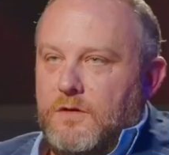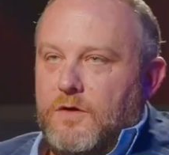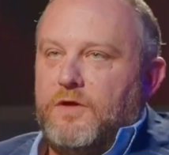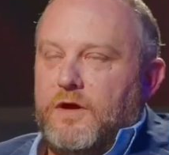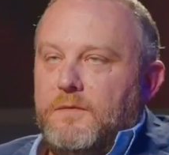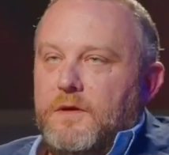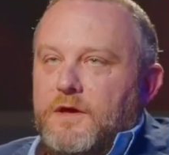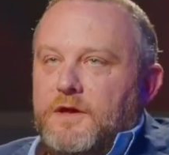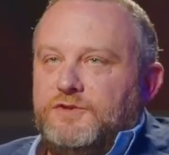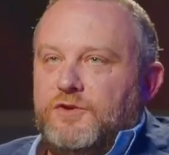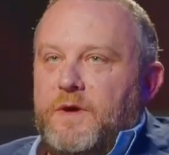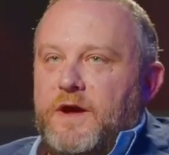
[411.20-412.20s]
Okay.
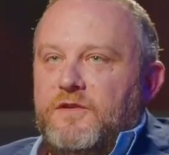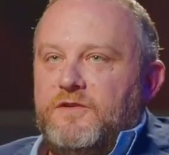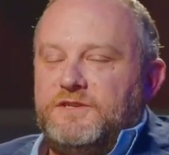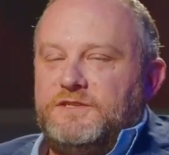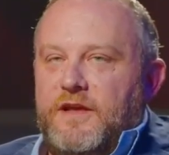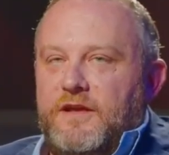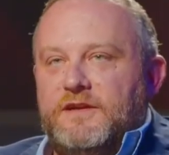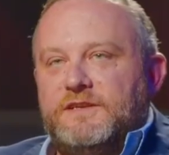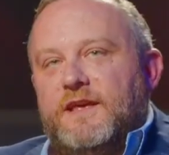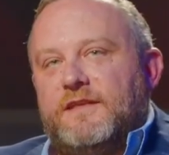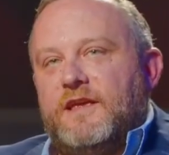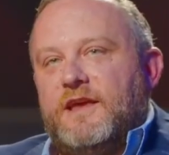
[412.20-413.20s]
So my understanding
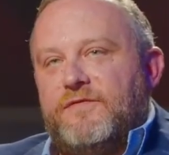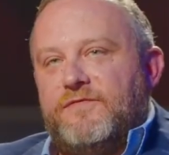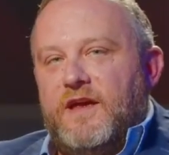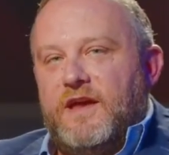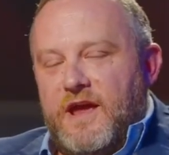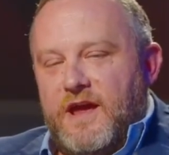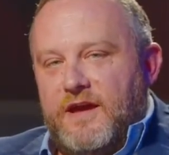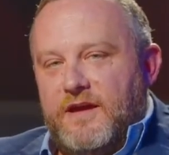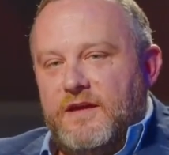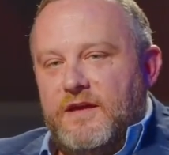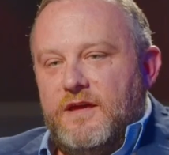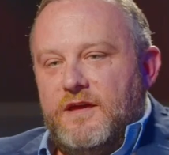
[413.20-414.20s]
is that the
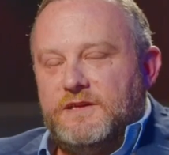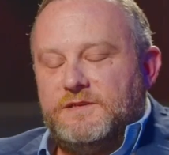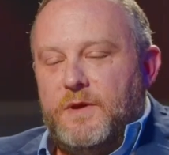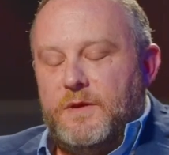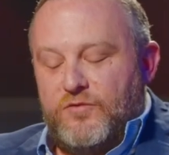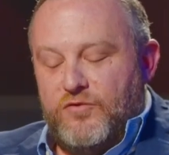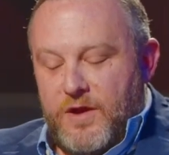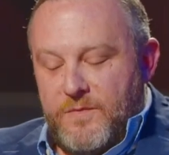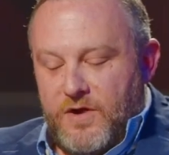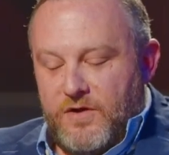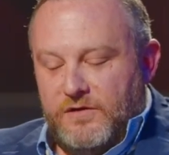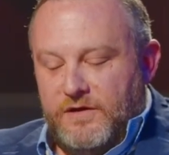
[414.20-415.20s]
FAA has been
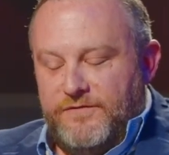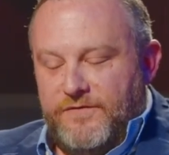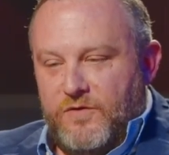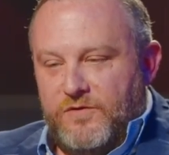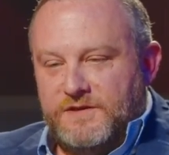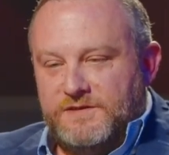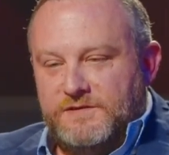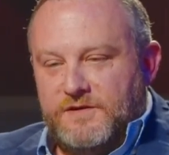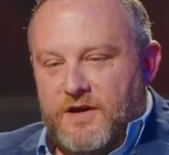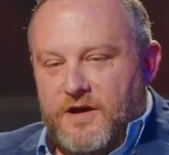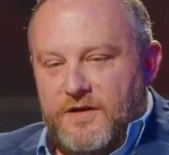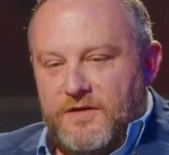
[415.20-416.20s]
primarily focused
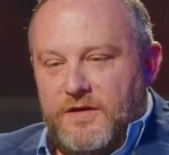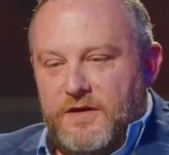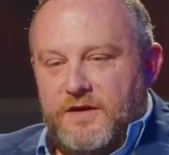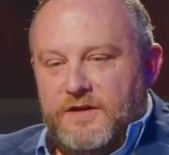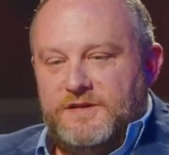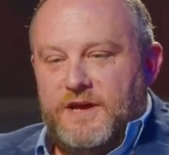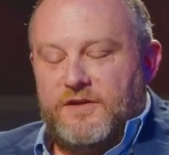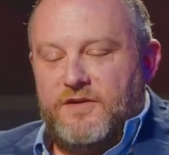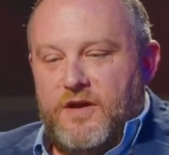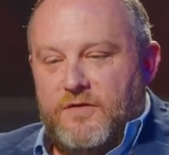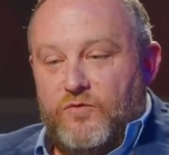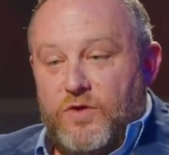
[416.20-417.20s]
on
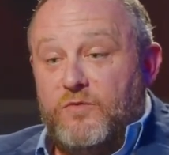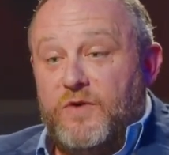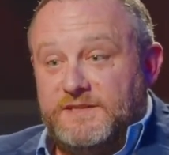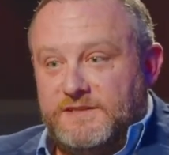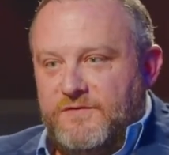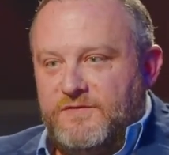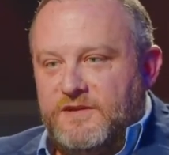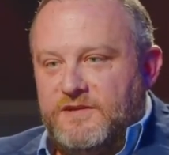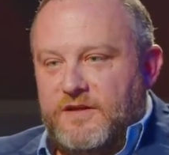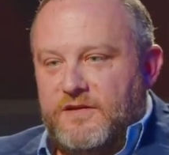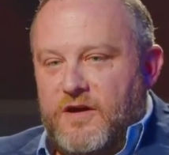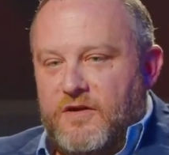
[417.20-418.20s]
techno- runway safety
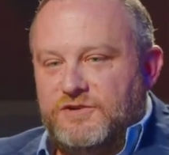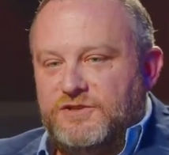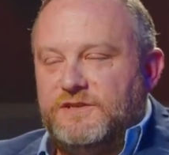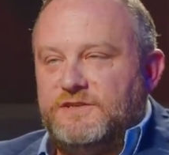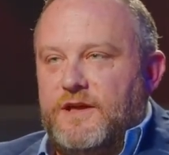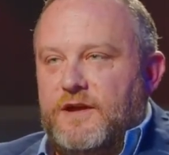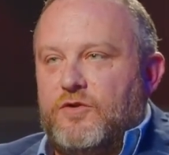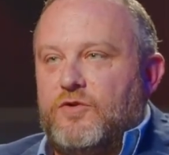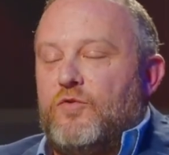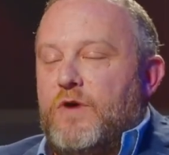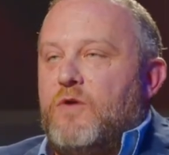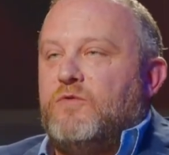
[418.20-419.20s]
technologies that are
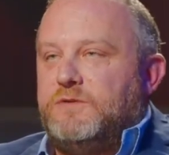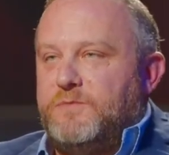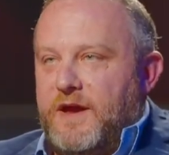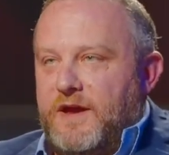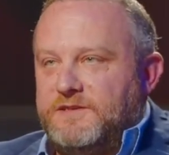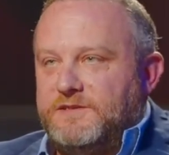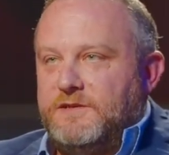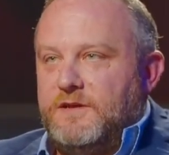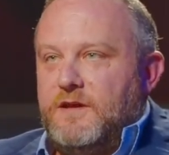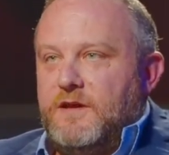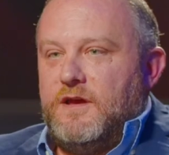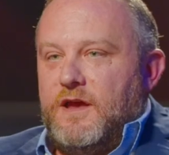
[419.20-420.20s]
ground based
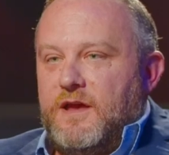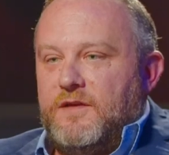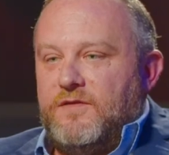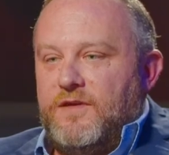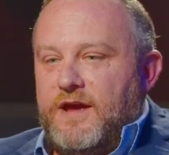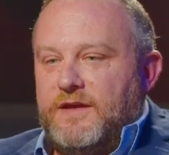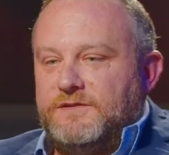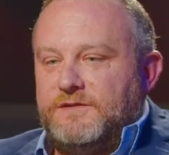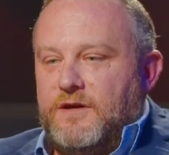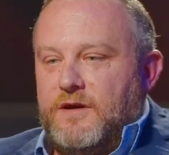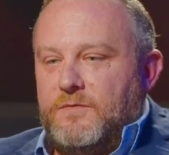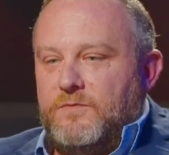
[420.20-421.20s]
and that
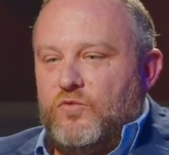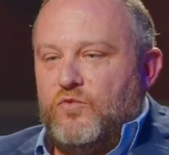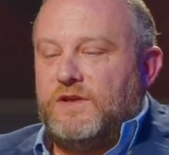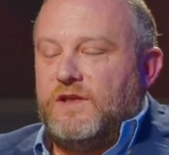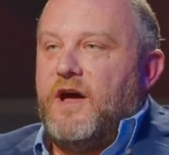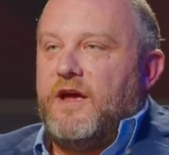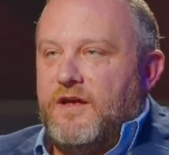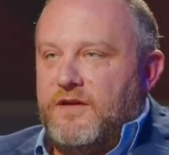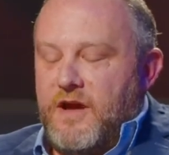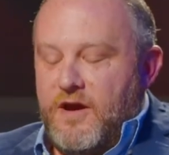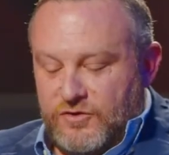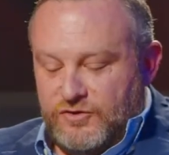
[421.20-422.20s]
um, rely
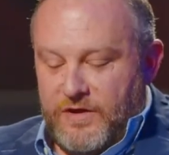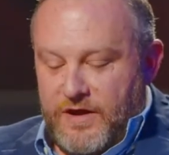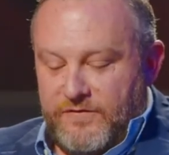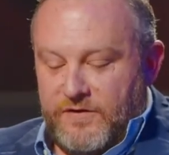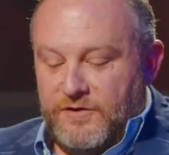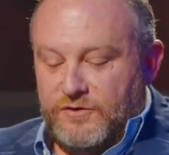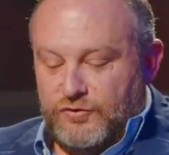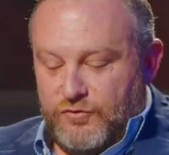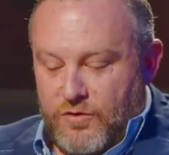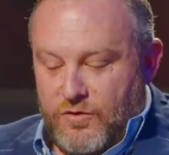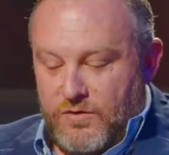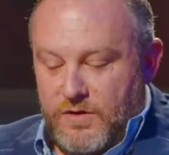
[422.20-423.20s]
on air traffic
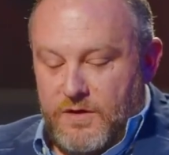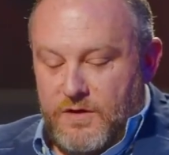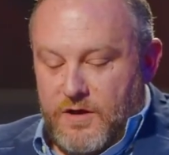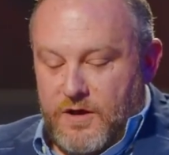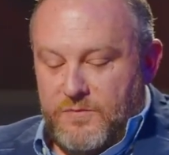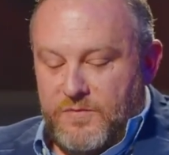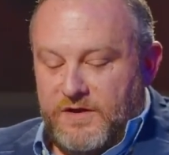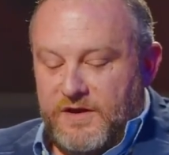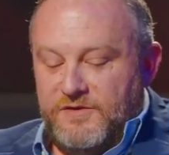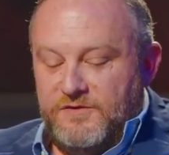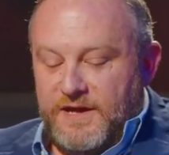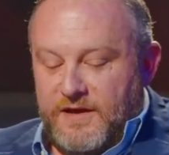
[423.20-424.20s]
control. Uh, but
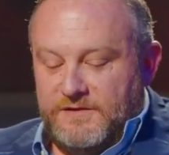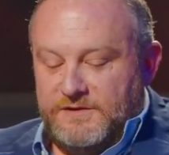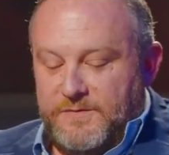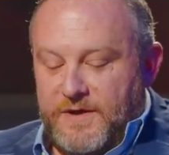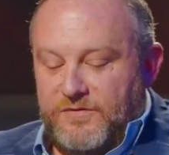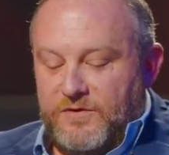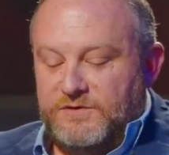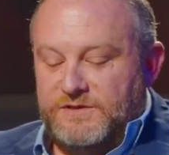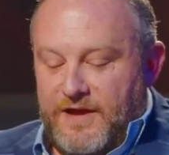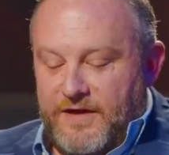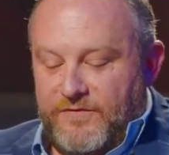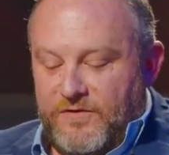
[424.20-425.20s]
can you tell us about those
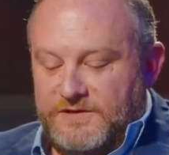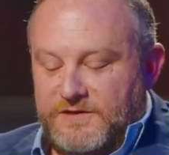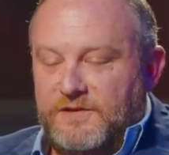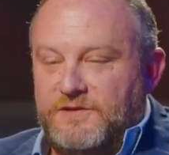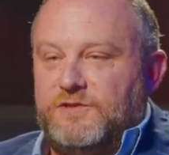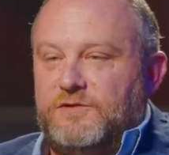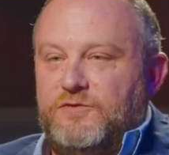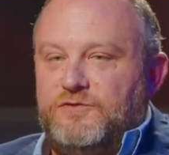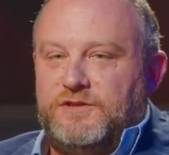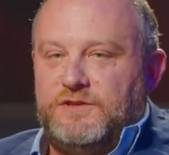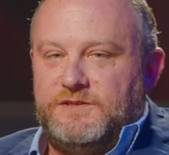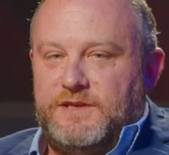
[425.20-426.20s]
efforts and the
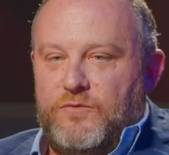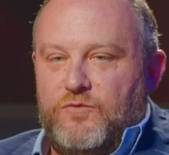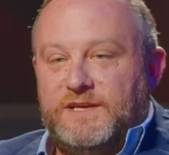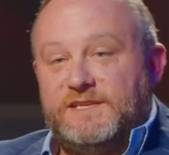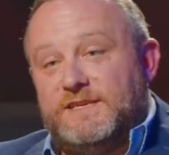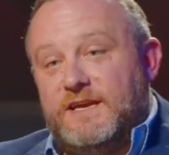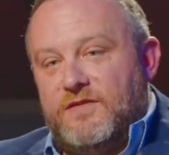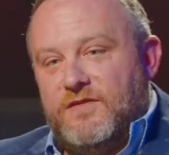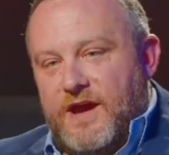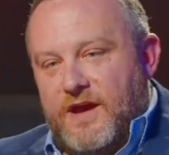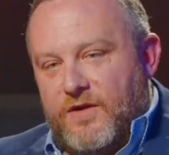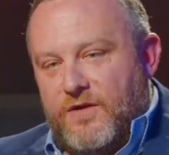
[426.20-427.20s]
solutions that we see
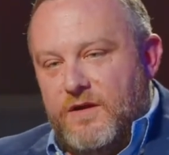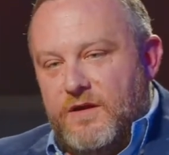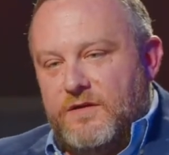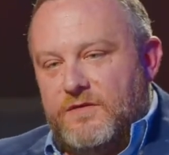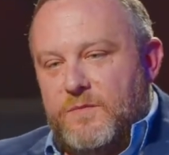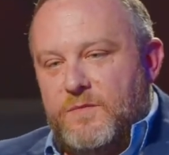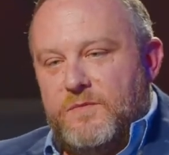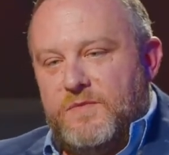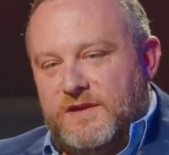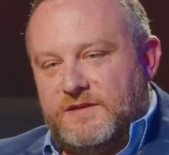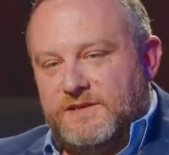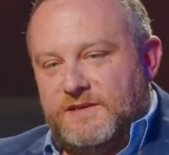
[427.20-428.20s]
there that may
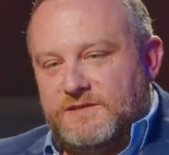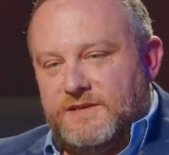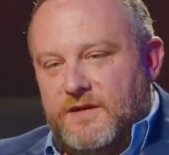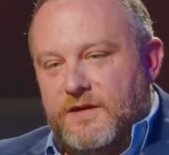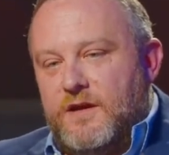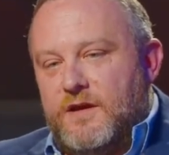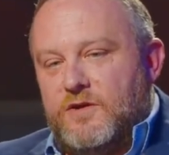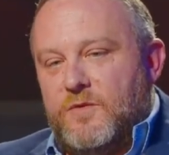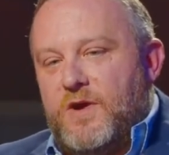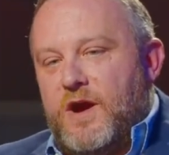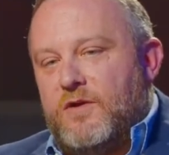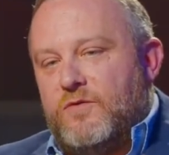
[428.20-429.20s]
be existing
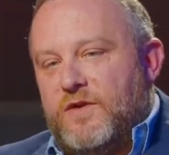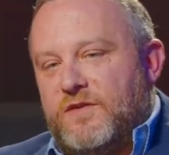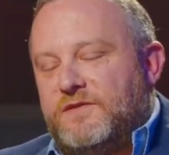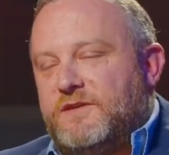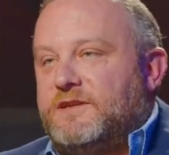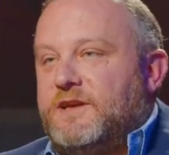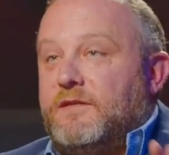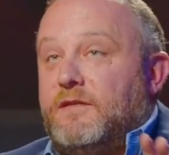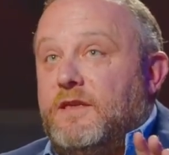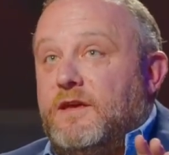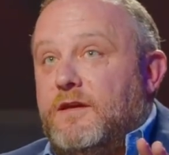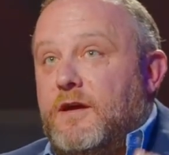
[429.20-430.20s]
compared with the te-
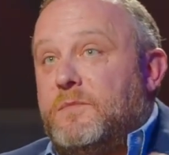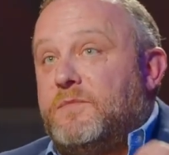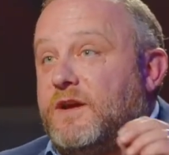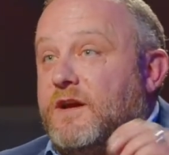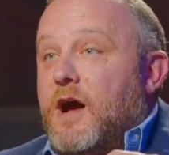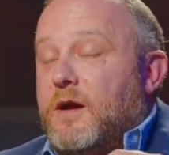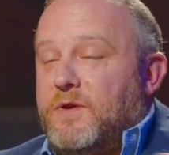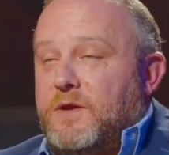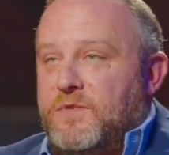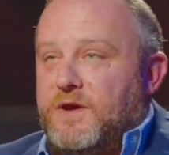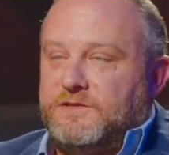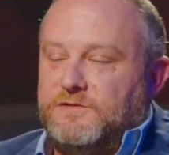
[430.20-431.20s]
the, um, the
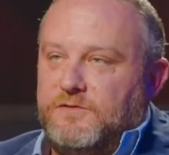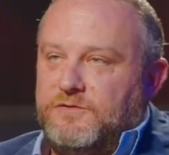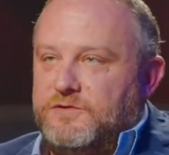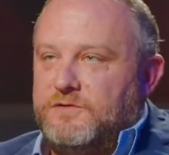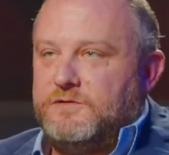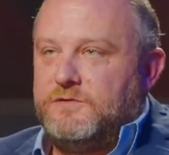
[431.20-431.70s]
cockpit based solution.